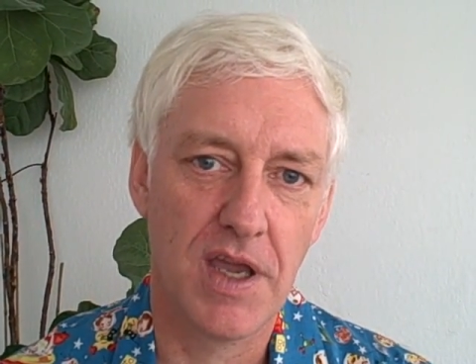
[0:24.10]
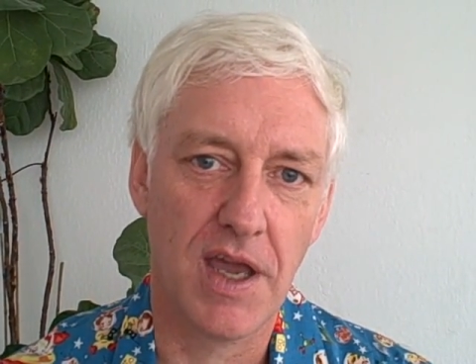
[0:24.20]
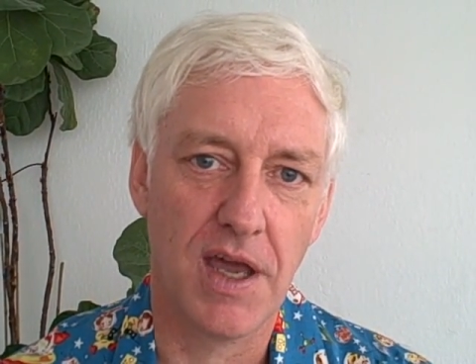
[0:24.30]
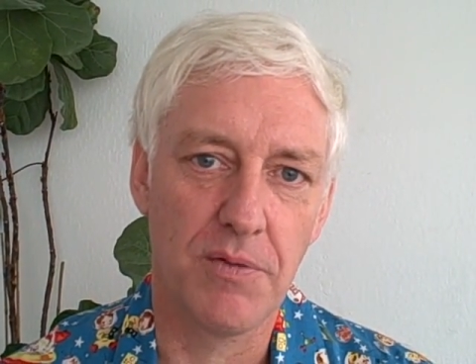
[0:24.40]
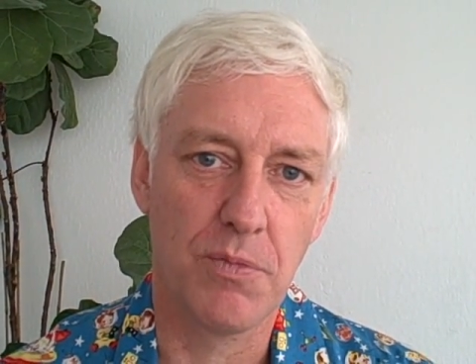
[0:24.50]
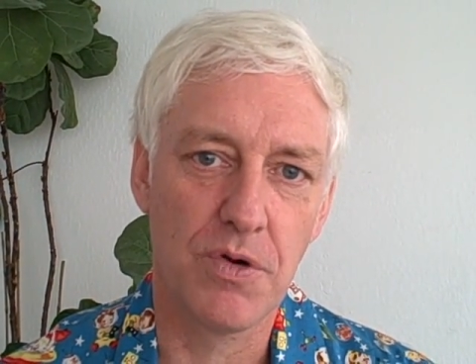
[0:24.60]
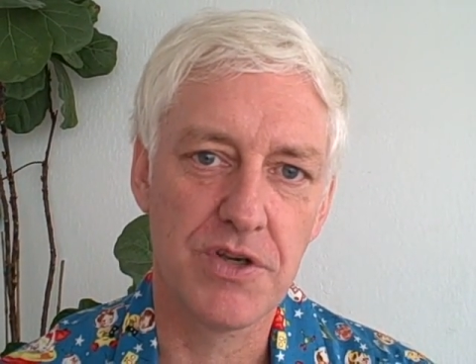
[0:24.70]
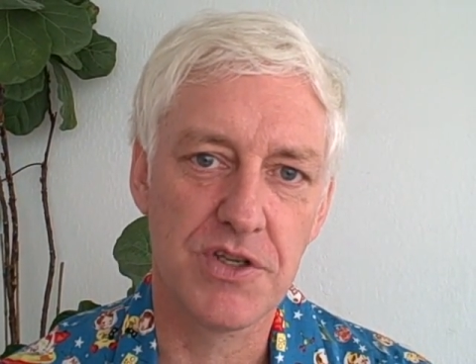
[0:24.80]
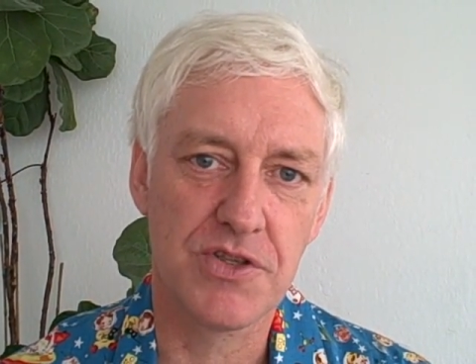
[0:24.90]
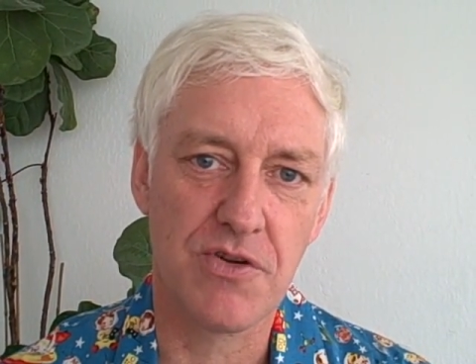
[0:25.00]
and we're
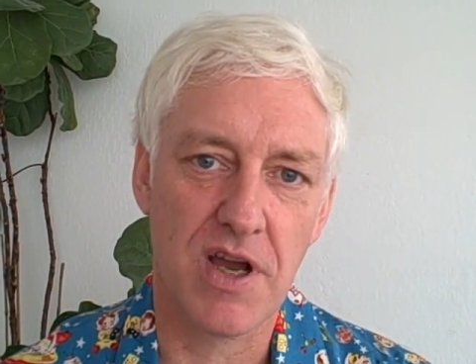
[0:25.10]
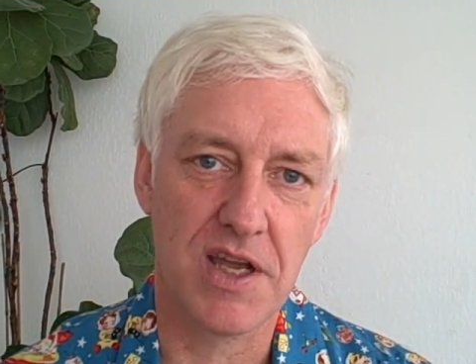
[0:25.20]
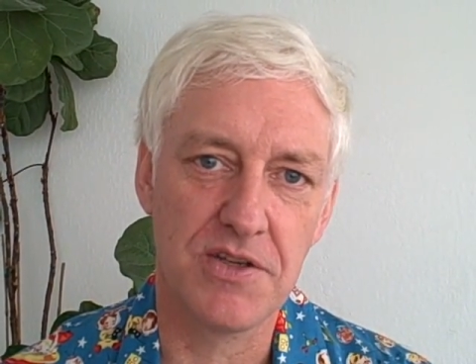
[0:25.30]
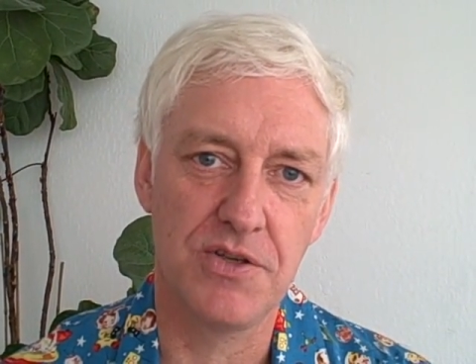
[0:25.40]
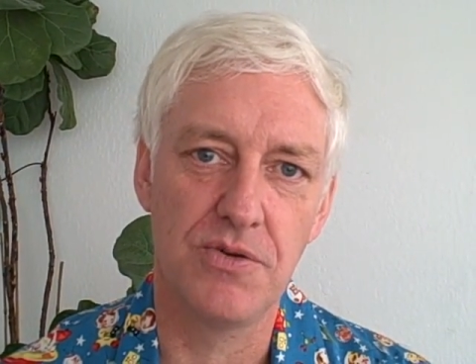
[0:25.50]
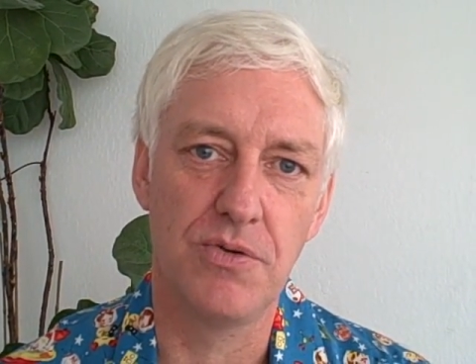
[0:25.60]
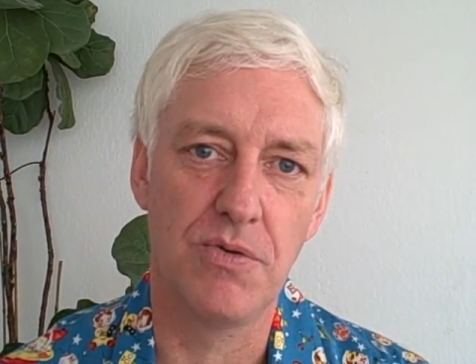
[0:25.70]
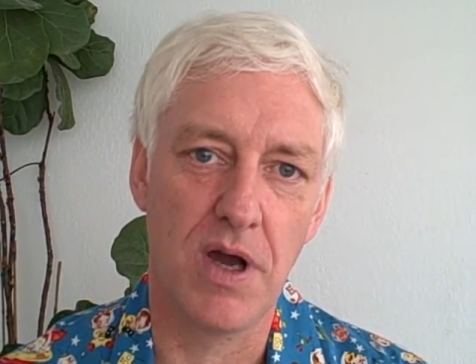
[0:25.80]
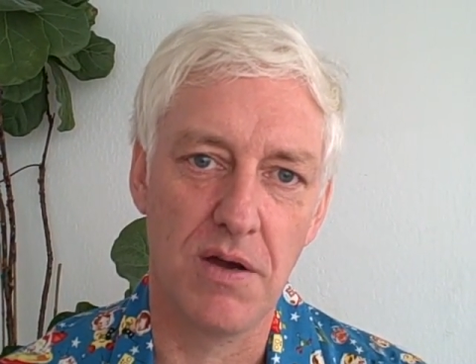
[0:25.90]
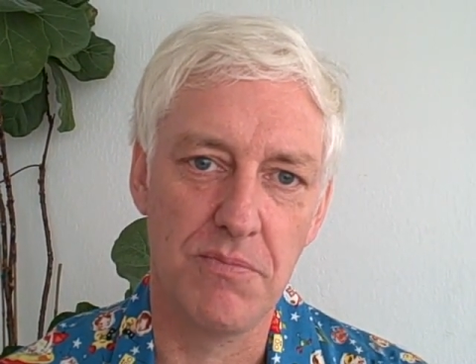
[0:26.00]
just trying to
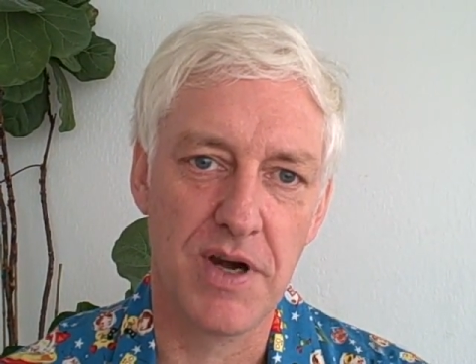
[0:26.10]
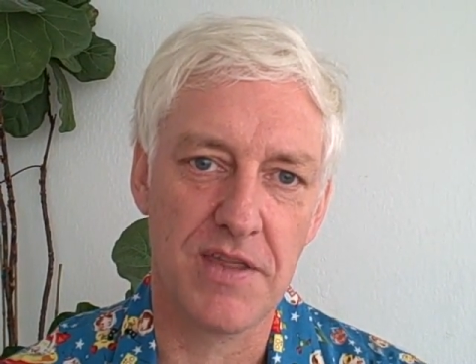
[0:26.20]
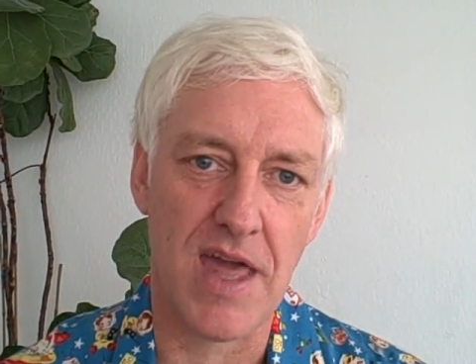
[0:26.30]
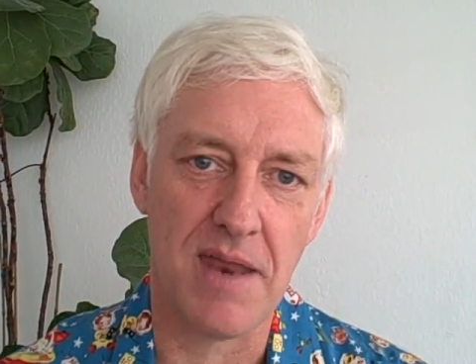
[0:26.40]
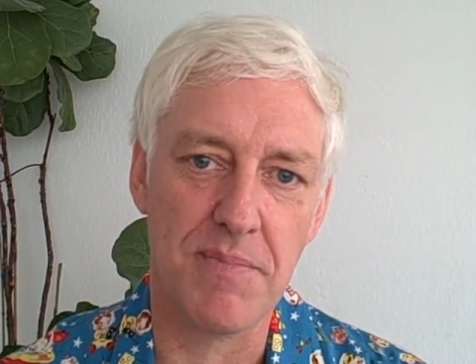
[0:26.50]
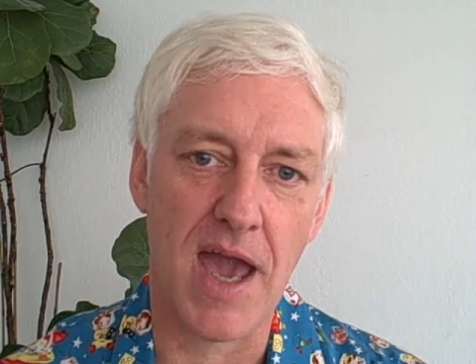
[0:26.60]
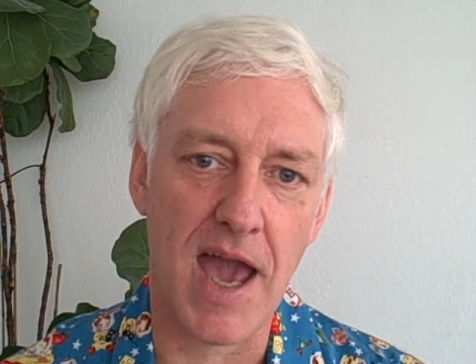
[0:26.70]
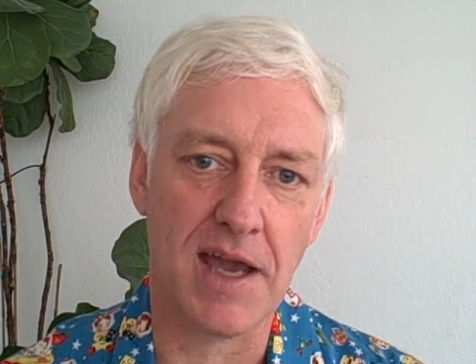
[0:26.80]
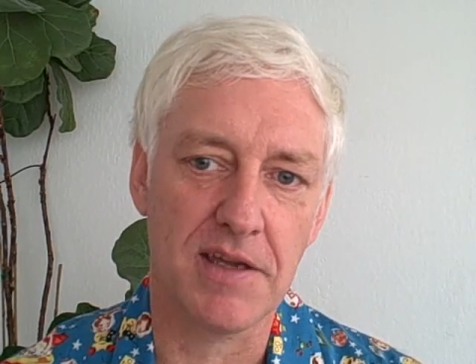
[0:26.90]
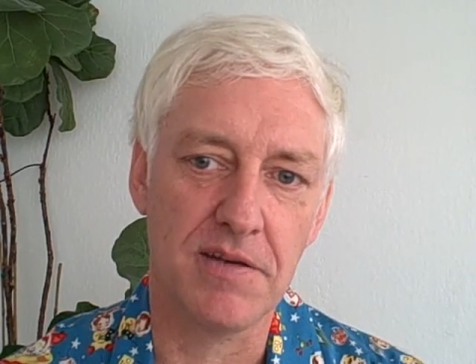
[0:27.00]
uh, bring that
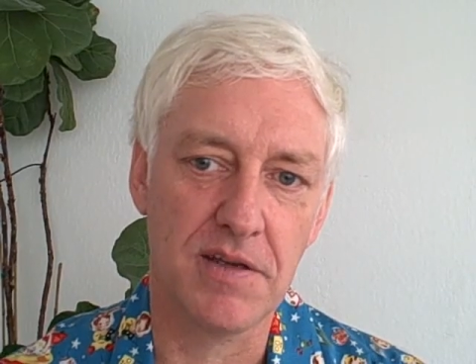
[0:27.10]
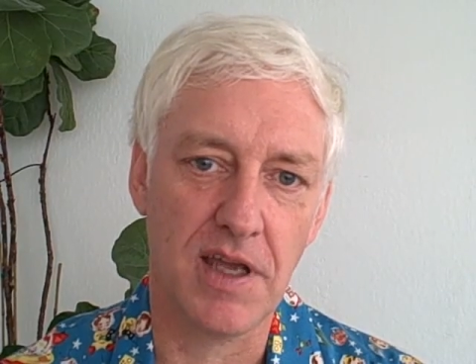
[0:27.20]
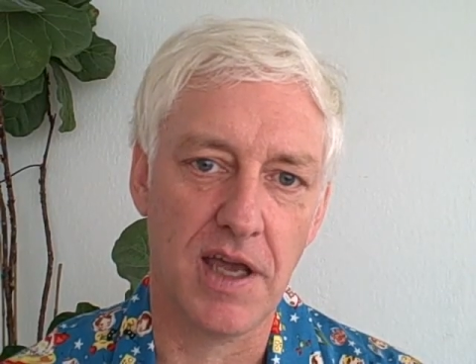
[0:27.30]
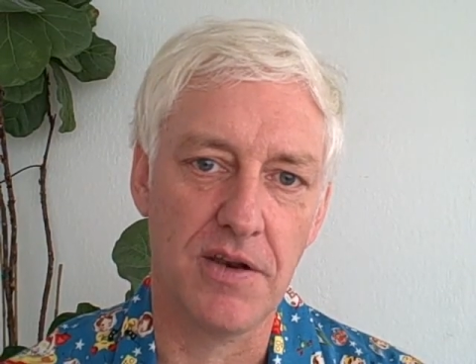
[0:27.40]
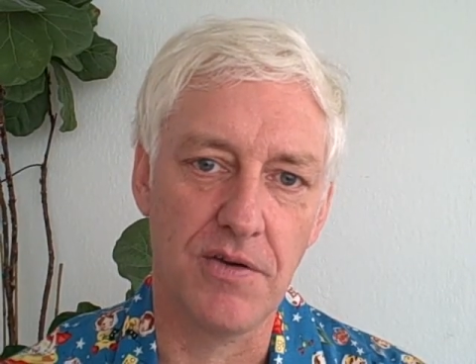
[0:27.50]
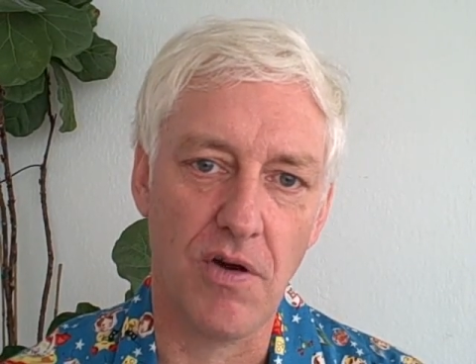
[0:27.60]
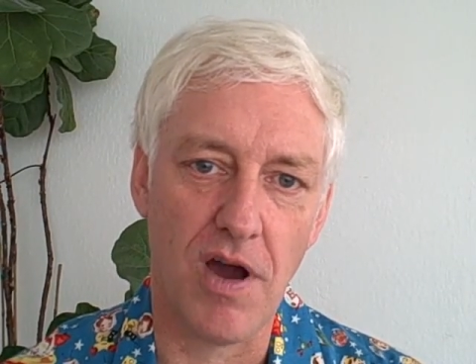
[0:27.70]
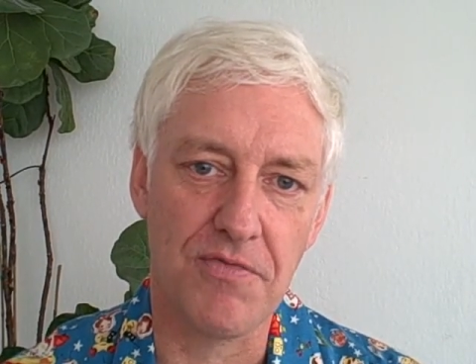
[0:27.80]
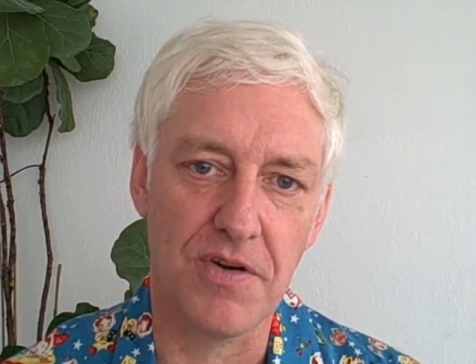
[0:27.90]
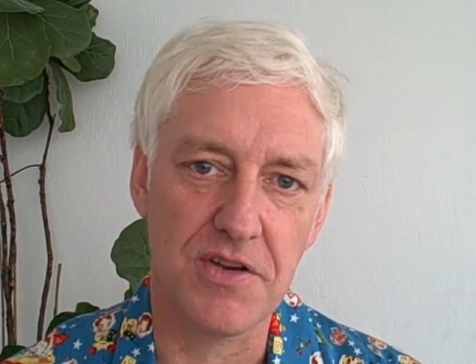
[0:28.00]
back and, and
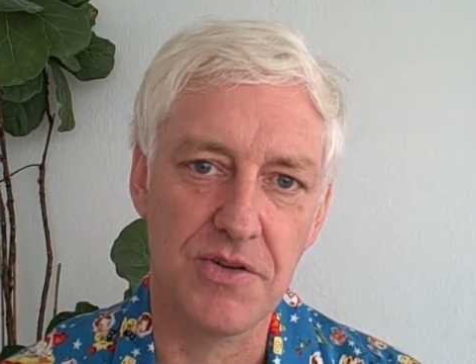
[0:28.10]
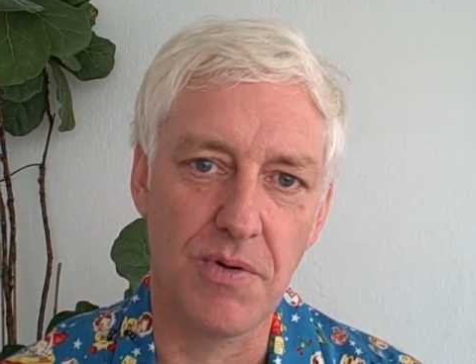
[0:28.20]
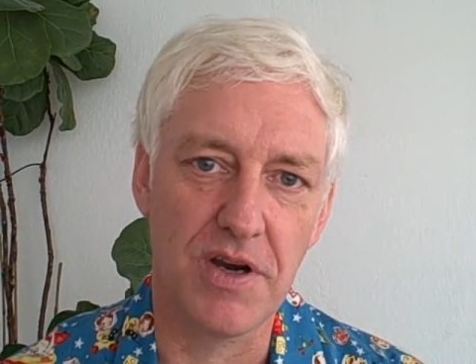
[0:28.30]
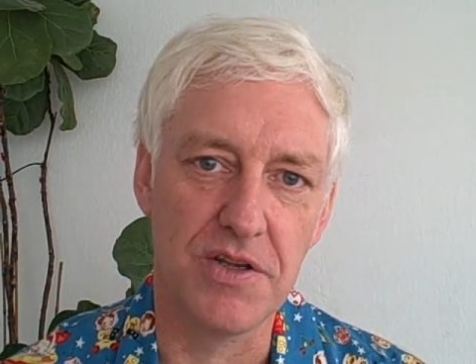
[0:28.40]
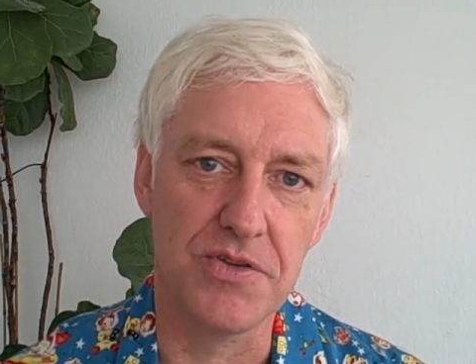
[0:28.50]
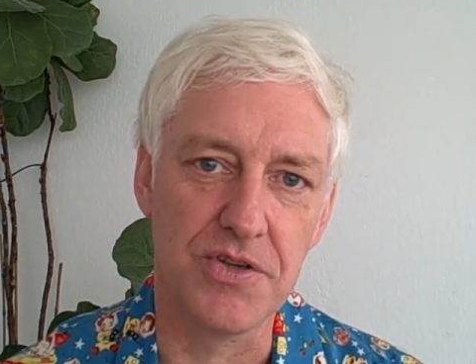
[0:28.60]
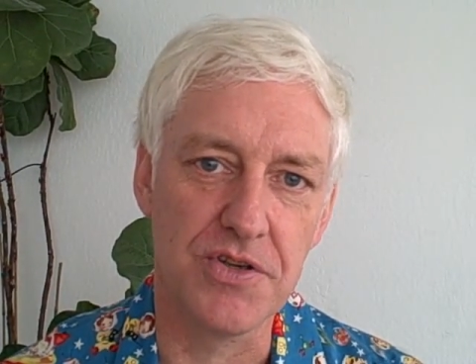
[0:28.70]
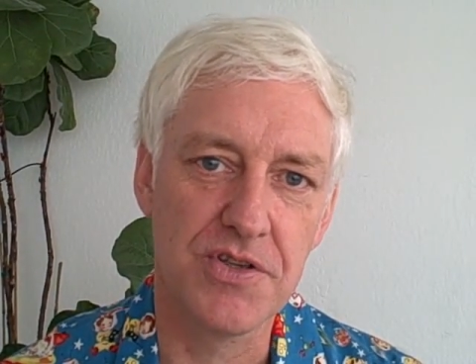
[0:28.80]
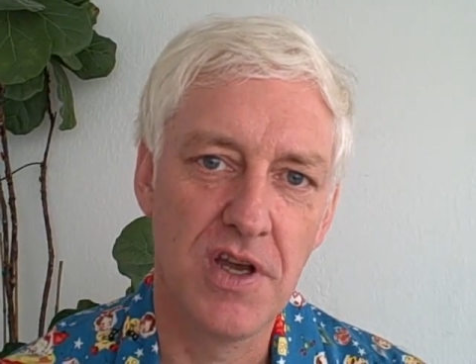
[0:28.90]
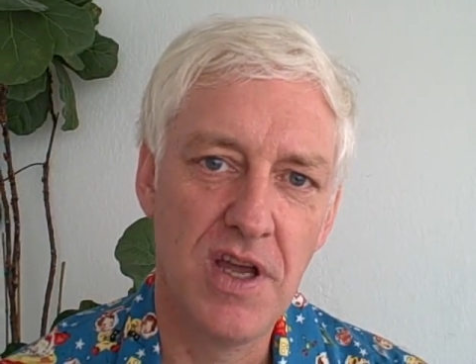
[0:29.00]
offer it to our
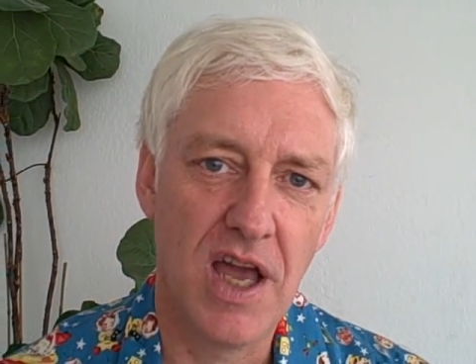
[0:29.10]
users.